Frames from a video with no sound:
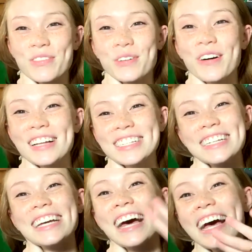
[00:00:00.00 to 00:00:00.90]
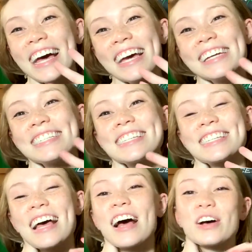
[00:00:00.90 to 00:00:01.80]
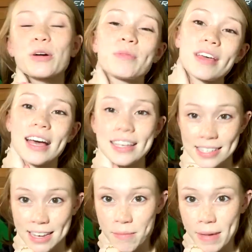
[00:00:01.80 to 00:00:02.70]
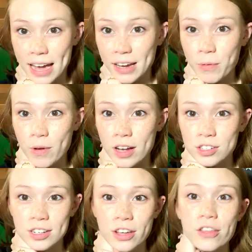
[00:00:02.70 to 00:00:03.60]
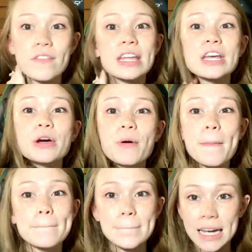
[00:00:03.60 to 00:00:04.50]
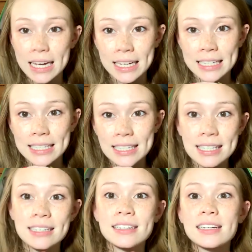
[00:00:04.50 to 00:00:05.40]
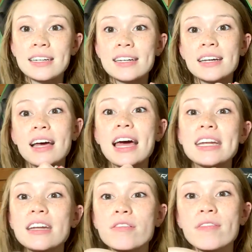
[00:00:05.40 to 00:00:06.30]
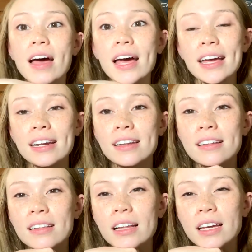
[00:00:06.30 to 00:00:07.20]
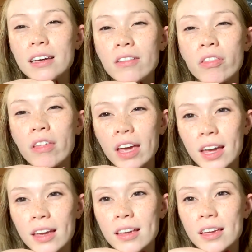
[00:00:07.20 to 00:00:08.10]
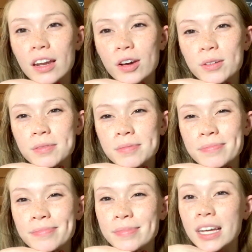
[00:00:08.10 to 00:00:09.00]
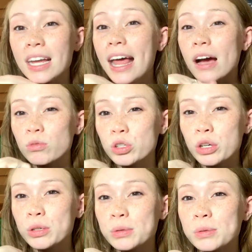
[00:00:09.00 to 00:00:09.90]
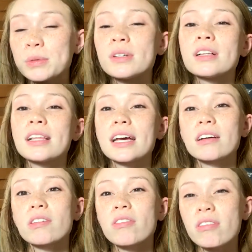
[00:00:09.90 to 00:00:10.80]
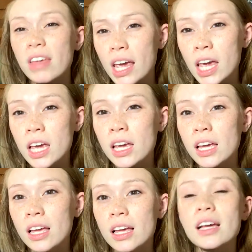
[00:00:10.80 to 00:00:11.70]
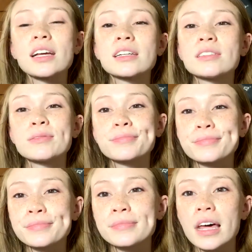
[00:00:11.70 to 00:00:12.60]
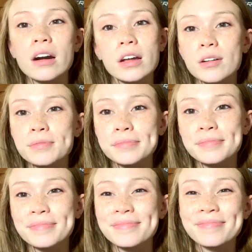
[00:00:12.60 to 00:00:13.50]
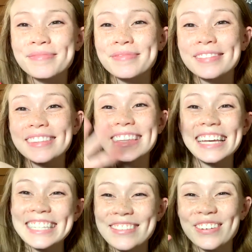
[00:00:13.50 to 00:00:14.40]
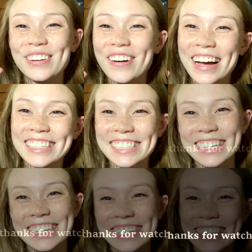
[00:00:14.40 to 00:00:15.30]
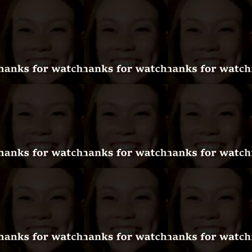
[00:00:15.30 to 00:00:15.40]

for watching, guys. I hope you guys come back and watch another video of mine. I need to find like a thing, you know, like an outro, like a thing. I don't know. Thanks for watching.